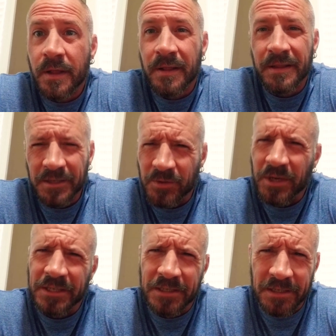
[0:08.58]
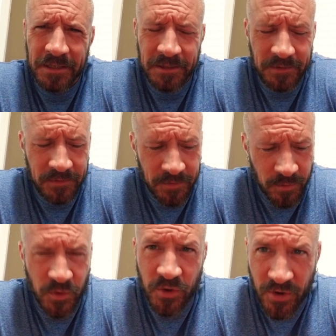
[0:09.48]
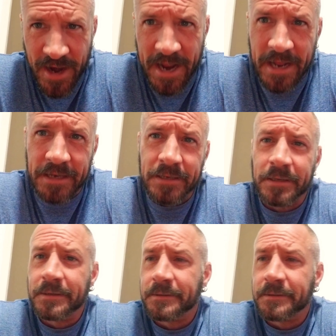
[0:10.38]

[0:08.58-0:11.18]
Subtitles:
This question is from Grant.